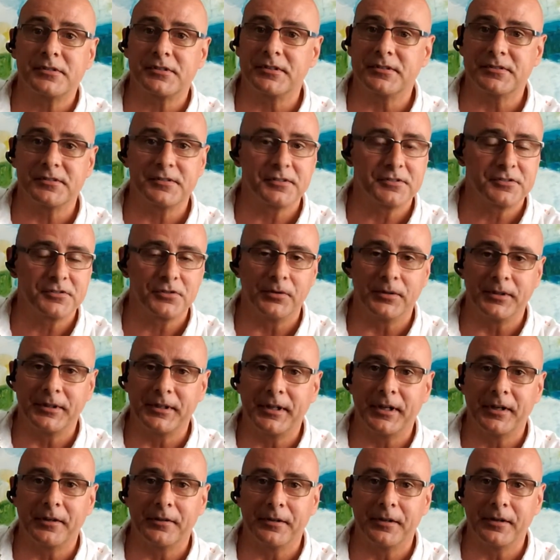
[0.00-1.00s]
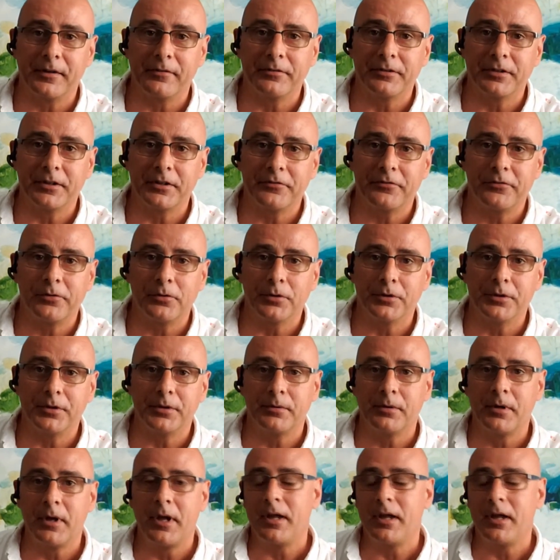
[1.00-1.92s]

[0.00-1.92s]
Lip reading: because it's going to carry everything for you,